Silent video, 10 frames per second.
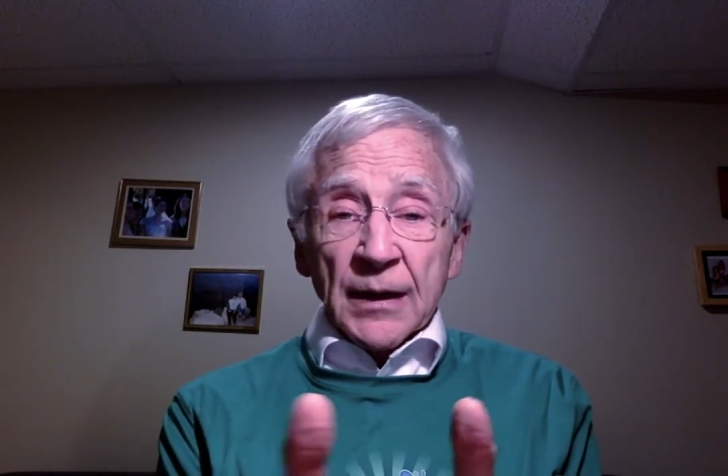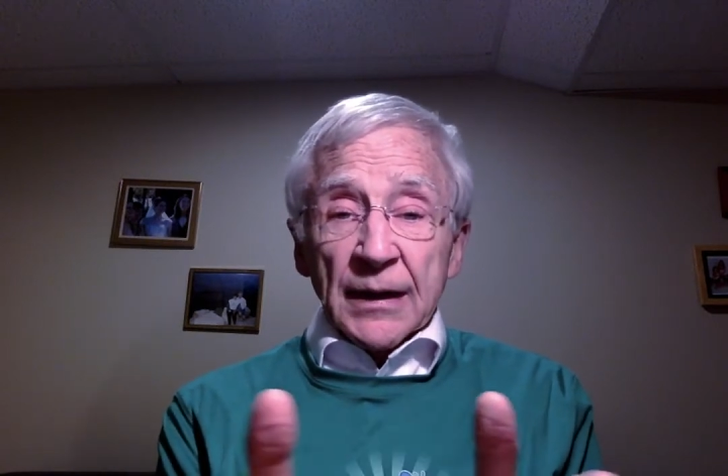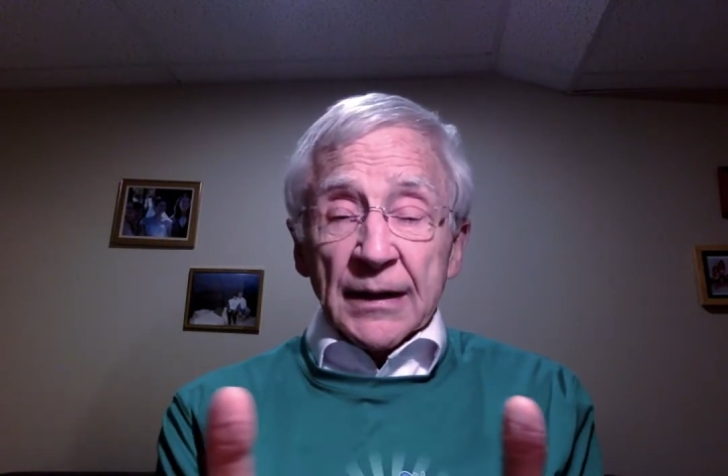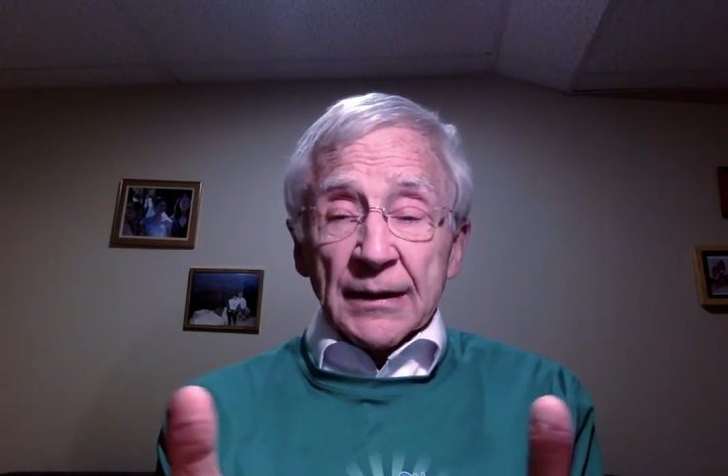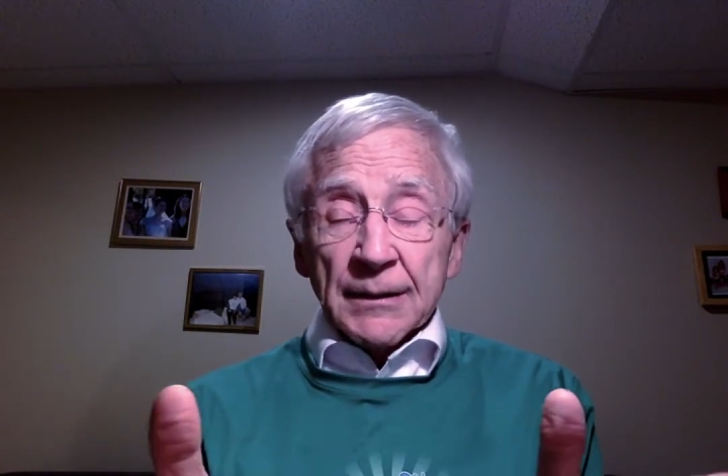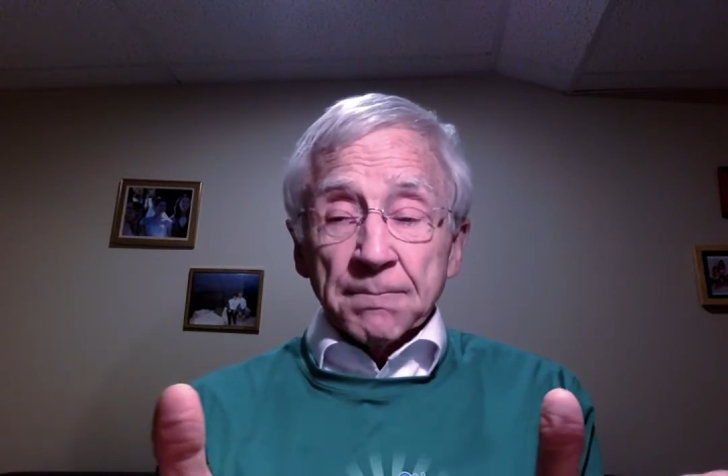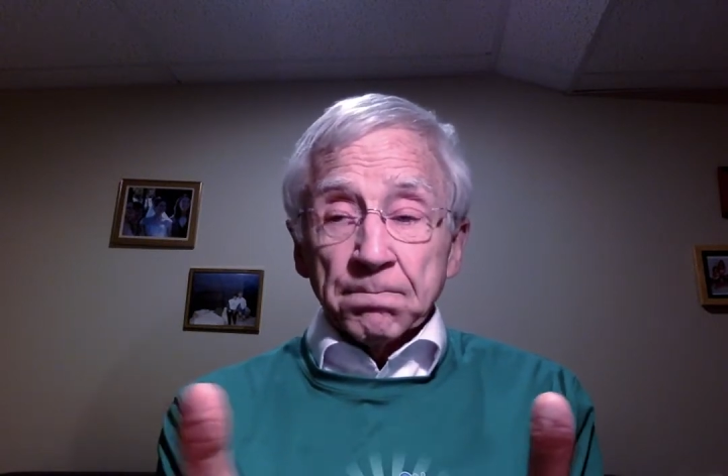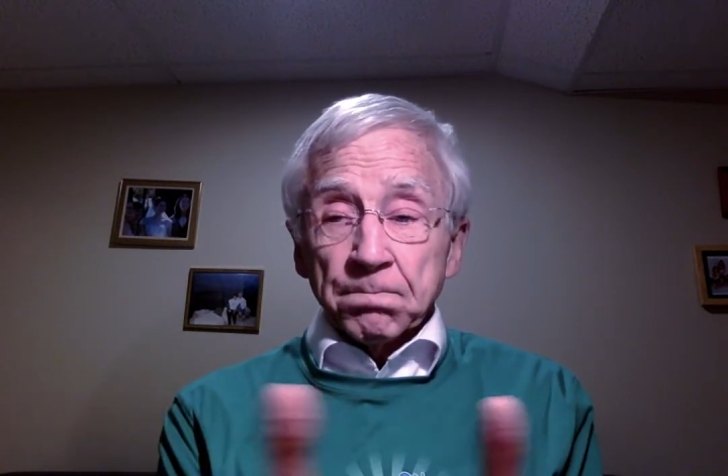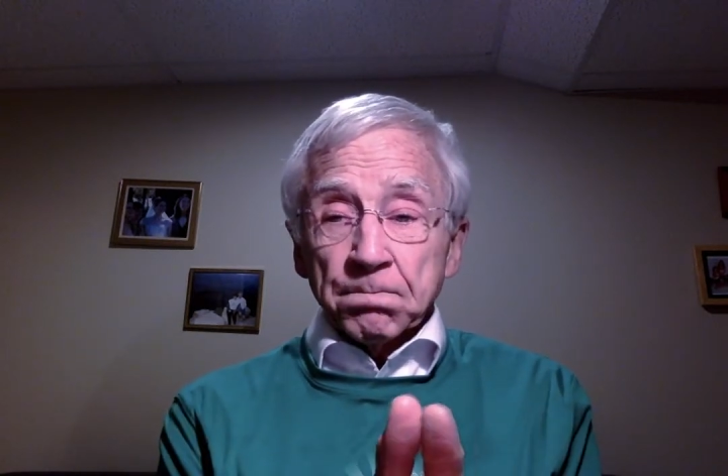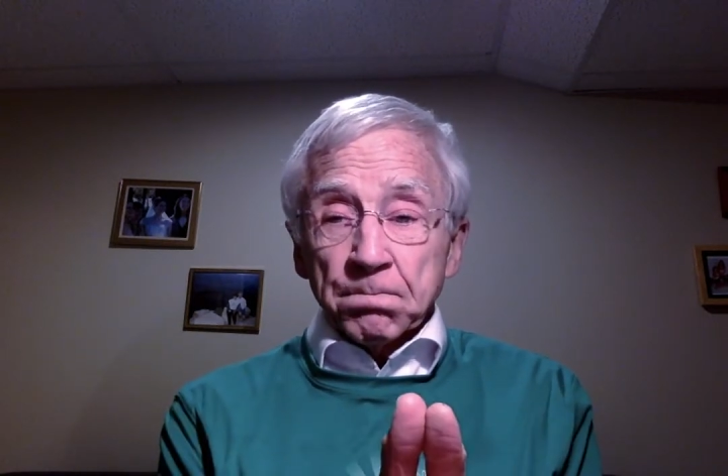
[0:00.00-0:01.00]
um,
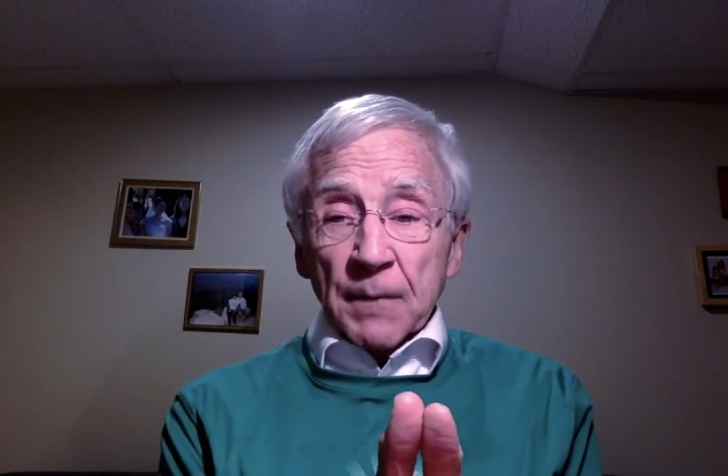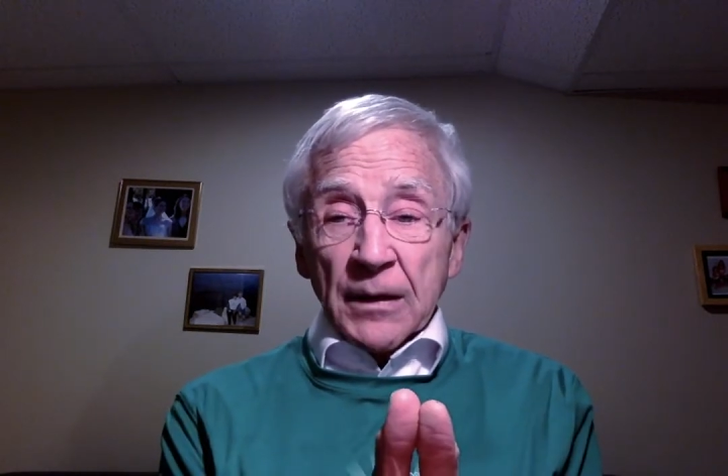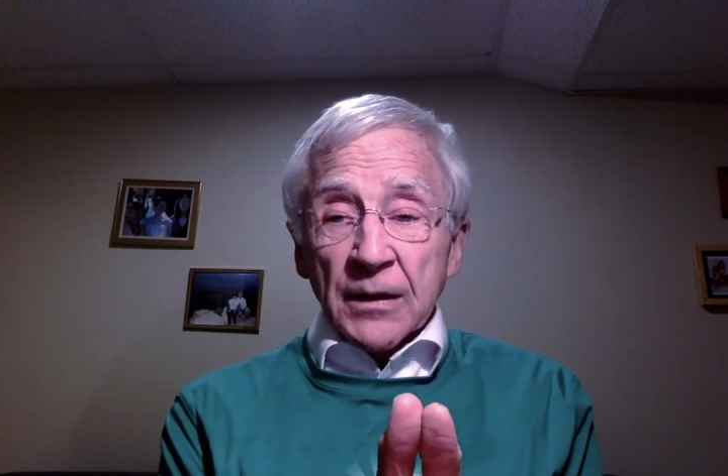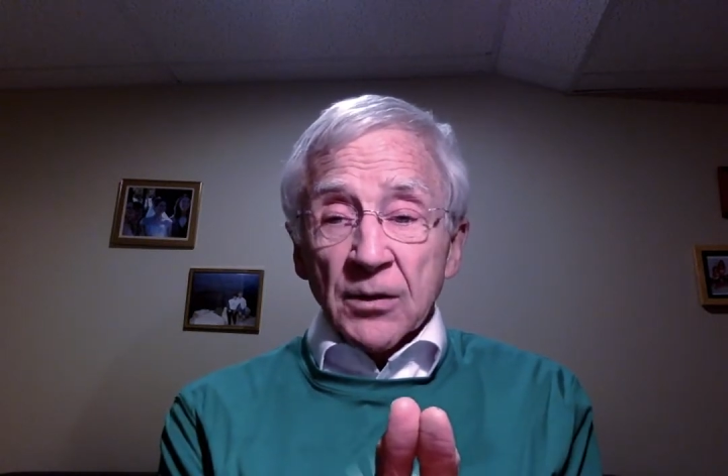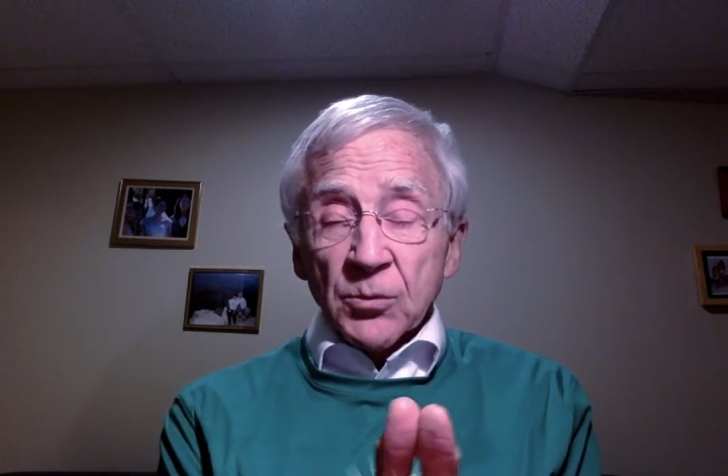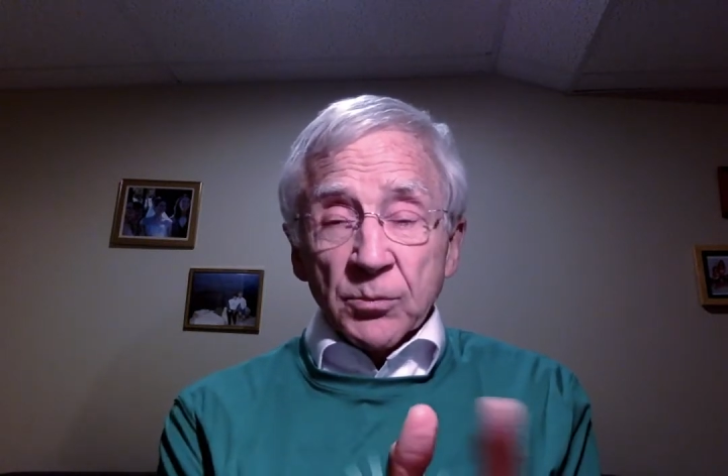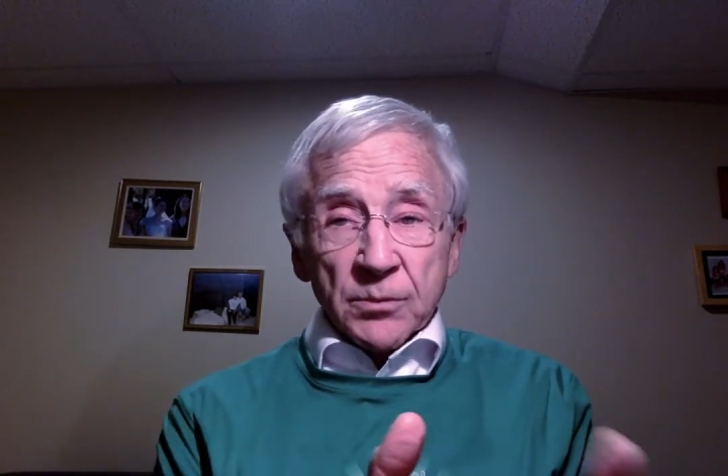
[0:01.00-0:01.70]
you know,